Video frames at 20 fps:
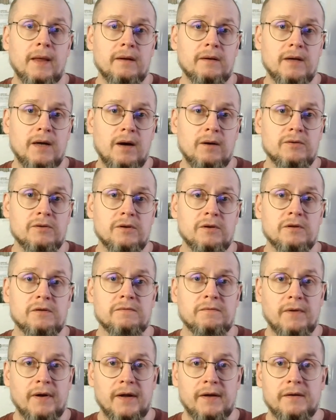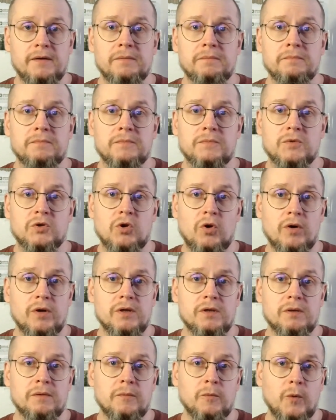dowser's friend
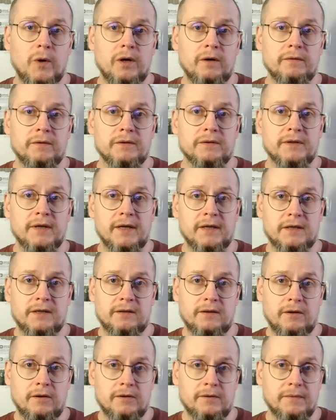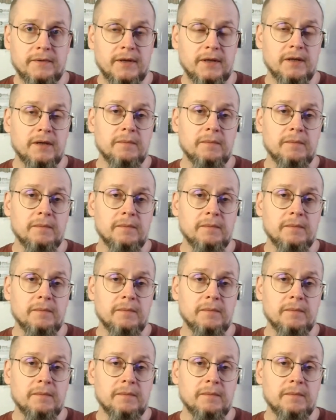joins one of the testers in